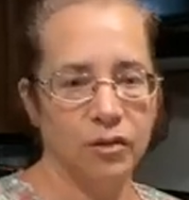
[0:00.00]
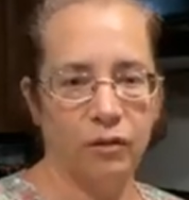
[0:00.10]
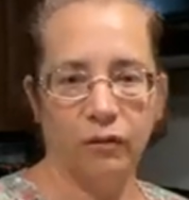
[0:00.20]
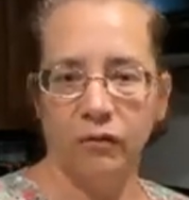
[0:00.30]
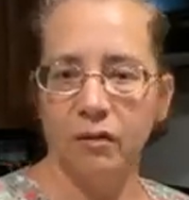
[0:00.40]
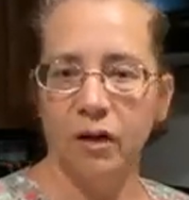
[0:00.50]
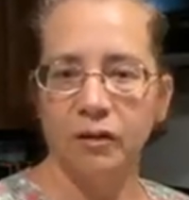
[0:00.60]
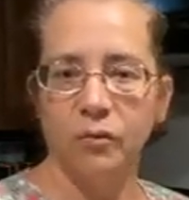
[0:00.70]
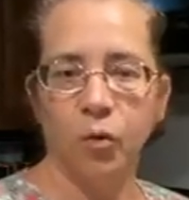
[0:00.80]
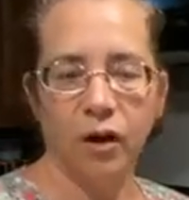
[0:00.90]
So if you
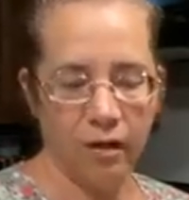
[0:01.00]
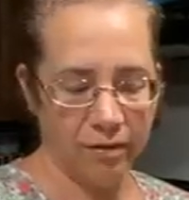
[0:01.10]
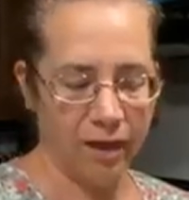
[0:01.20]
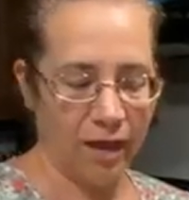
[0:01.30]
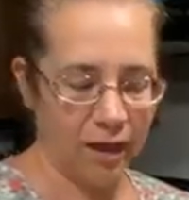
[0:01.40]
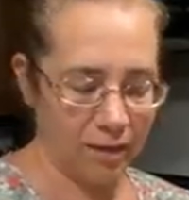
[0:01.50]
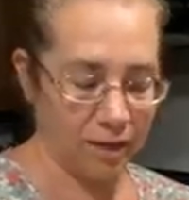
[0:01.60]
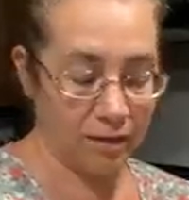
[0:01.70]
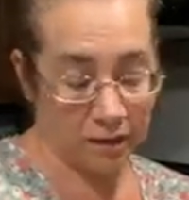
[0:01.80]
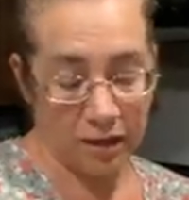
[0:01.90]
guys work
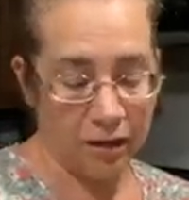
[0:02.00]
at